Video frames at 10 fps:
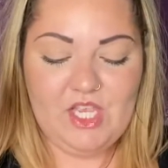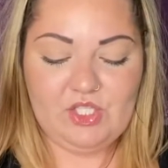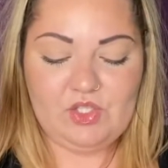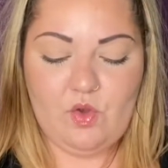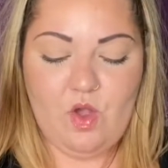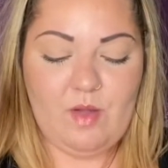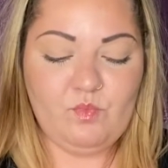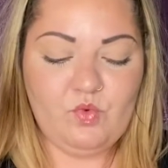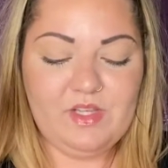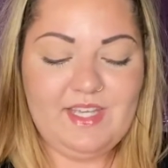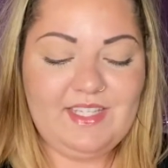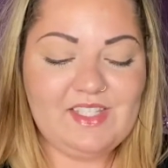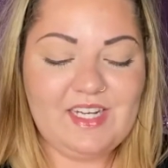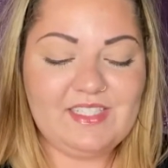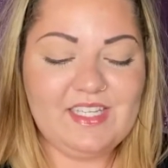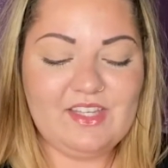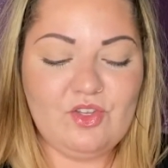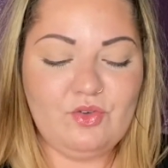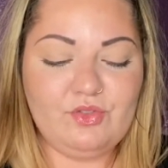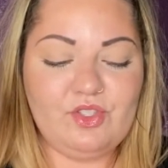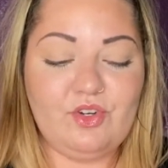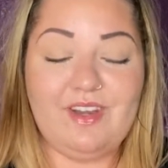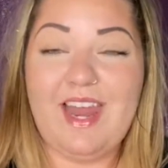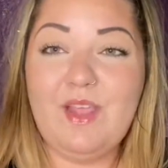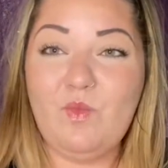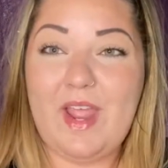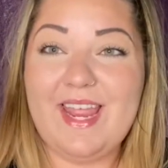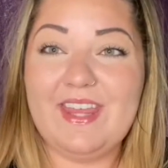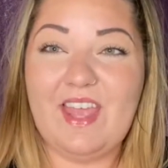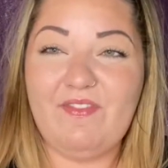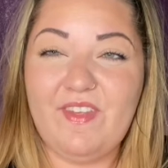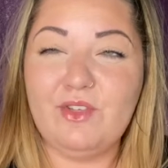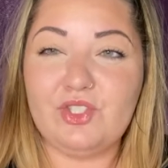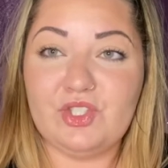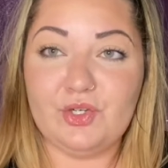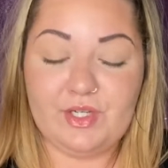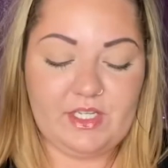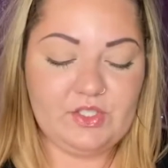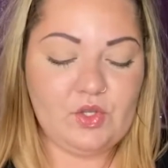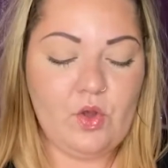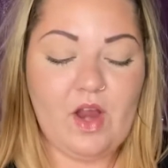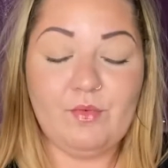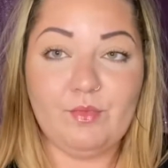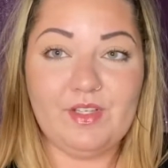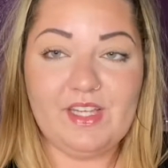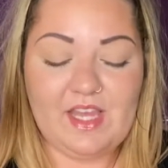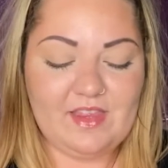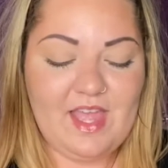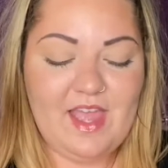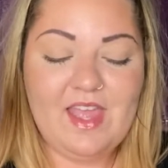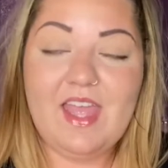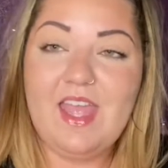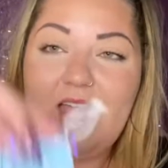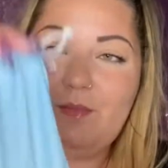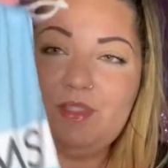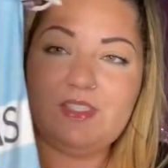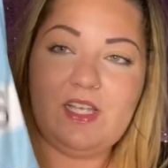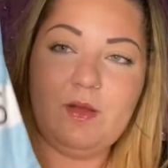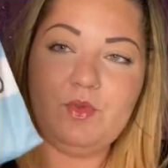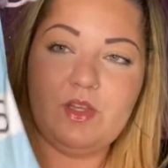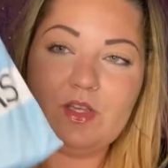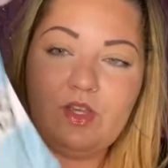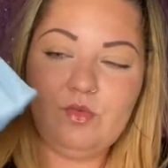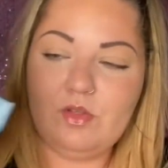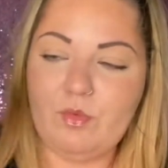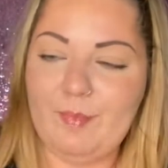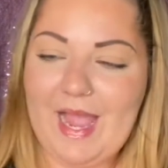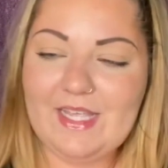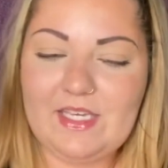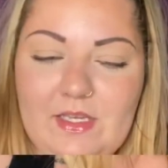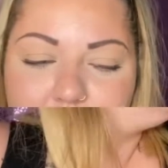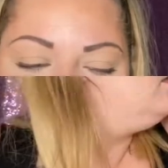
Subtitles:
So I'm really excited to get those. They're lightweight and they feel sturdy, so I really like that. And plus they come with a cute little baggie.